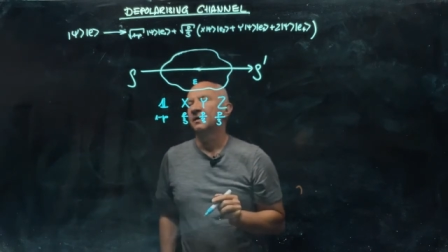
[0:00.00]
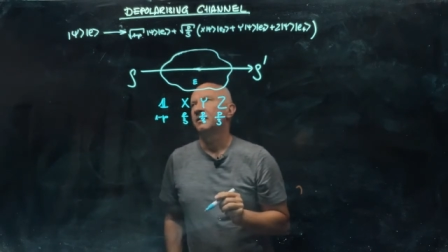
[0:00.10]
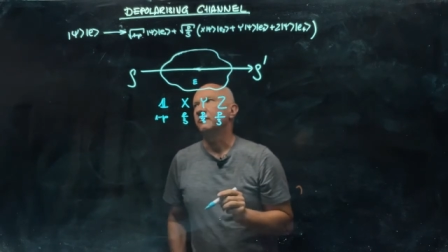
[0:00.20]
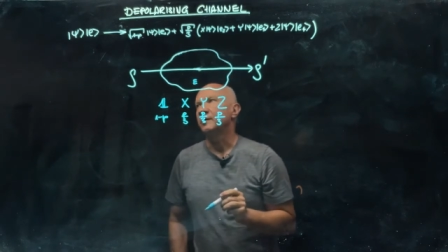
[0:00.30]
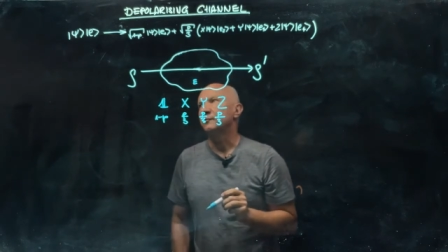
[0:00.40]

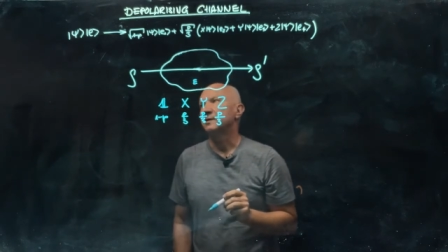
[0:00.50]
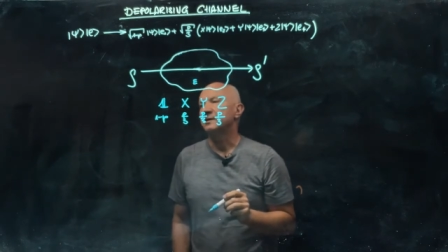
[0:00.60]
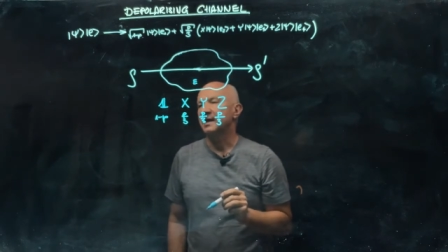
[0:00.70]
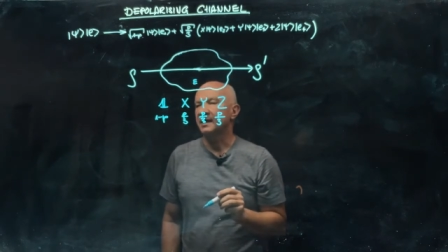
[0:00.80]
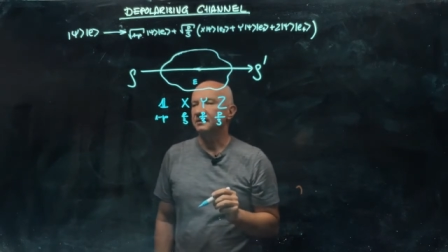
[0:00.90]
we will
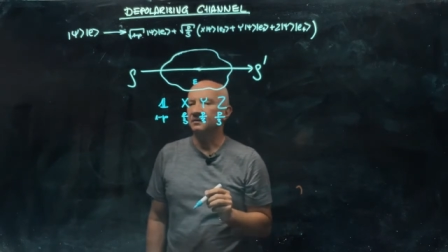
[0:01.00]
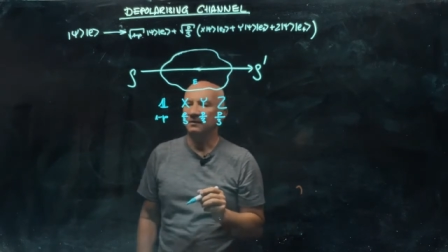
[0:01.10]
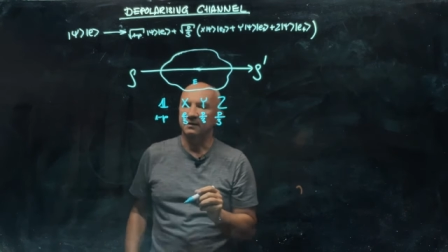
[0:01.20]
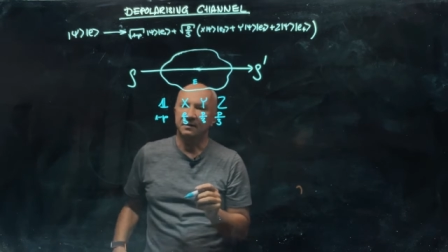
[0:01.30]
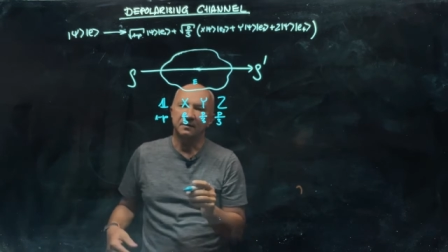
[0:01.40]
get
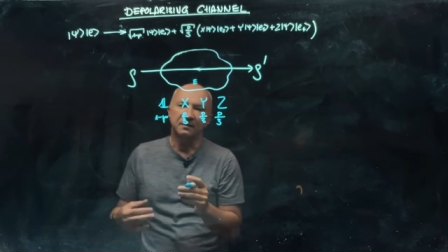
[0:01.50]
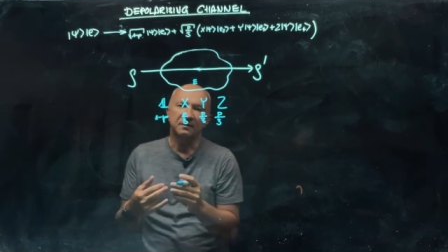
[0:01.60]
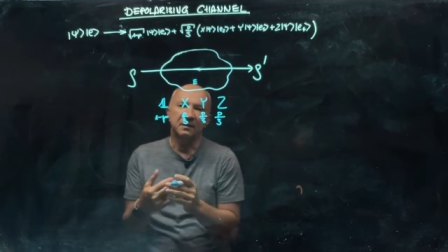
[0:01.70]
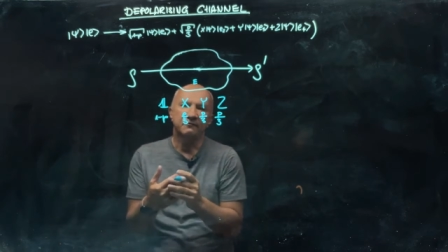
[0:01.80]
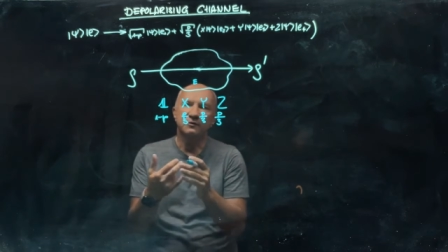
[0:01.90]

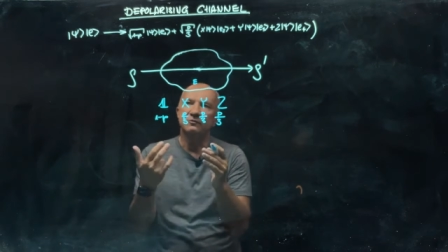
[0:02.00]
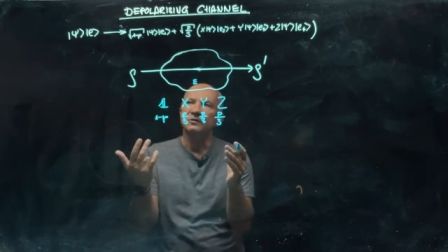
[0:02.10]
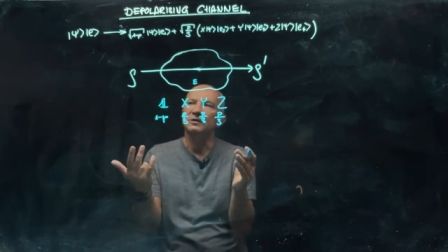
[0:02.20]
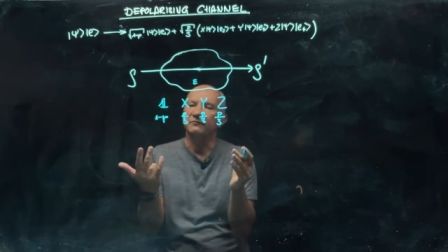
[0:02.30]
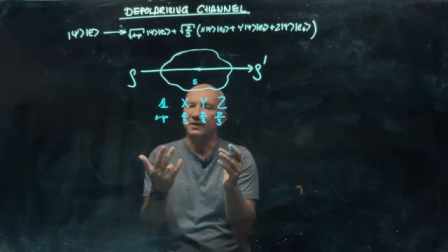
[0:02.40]
the
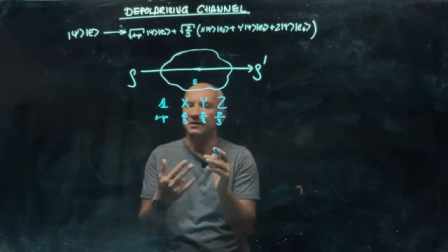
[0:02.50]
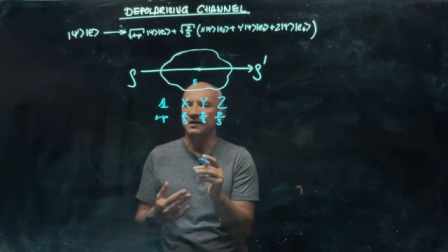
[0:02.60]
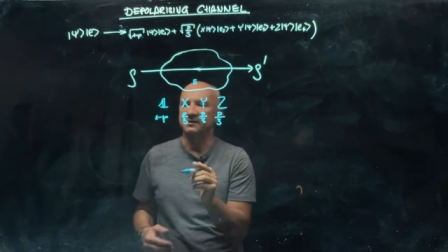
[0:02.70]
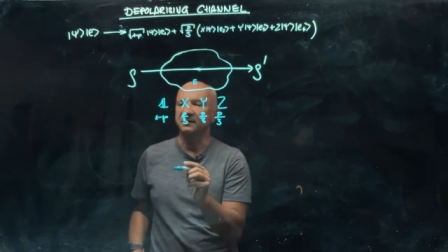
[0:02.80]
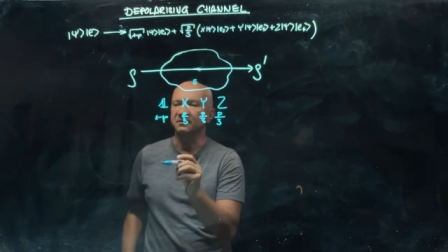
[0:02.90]
evolution of the
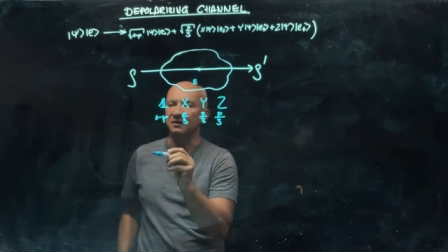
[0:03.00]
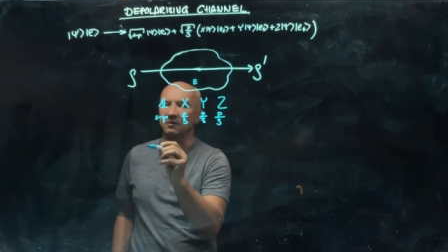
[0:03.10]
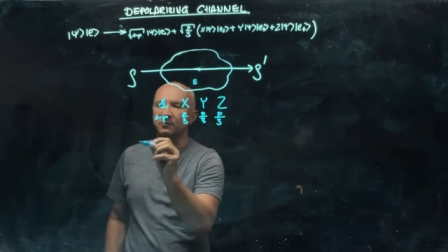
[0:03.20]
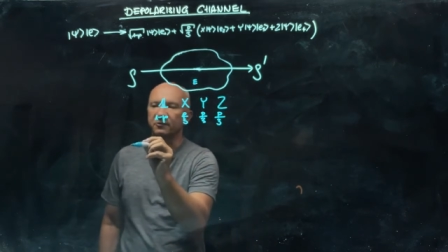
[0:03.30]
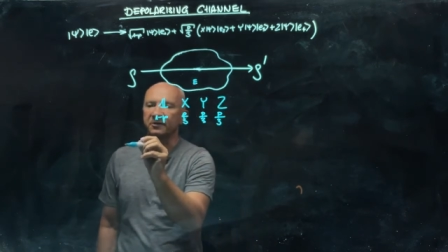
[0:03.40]
density
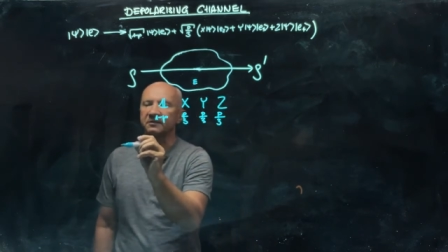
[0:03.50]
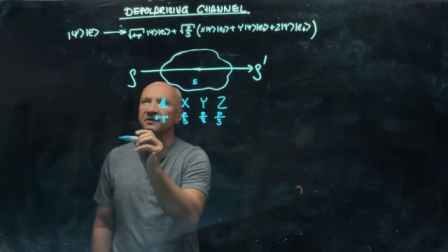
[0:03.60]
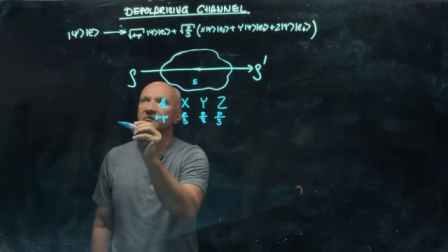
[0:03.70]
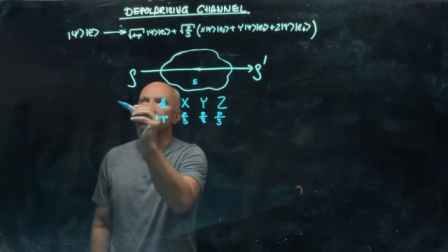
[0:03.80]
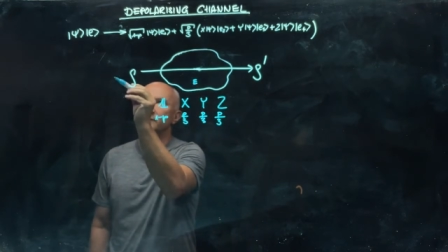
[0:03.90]

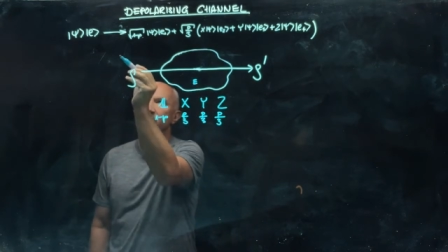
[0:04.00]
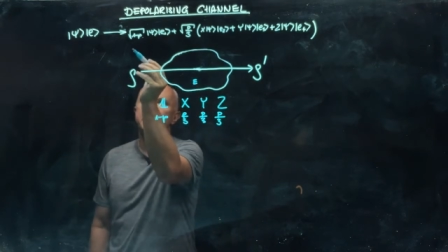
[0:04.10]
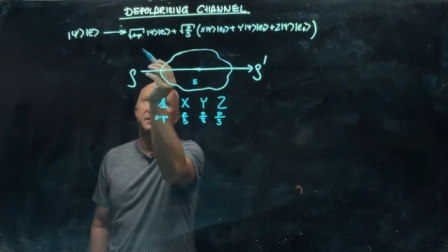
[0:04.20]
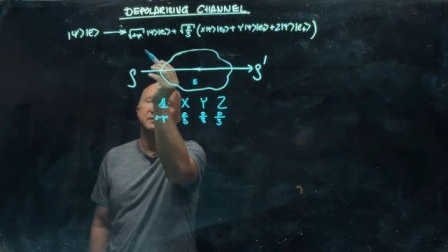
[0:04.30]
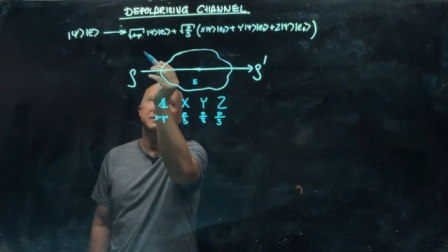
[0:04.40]
operator, which we
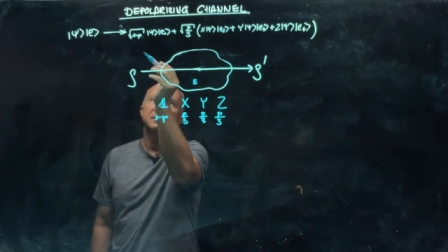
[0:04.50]
can